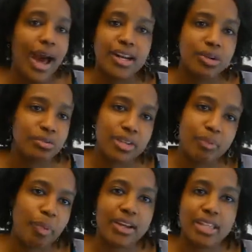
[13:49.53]

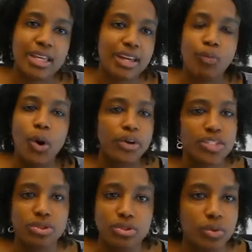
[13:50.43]
it won't
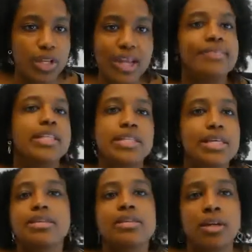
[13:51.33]
get you to 11
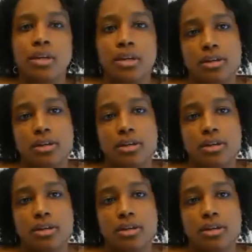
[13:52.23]
cents.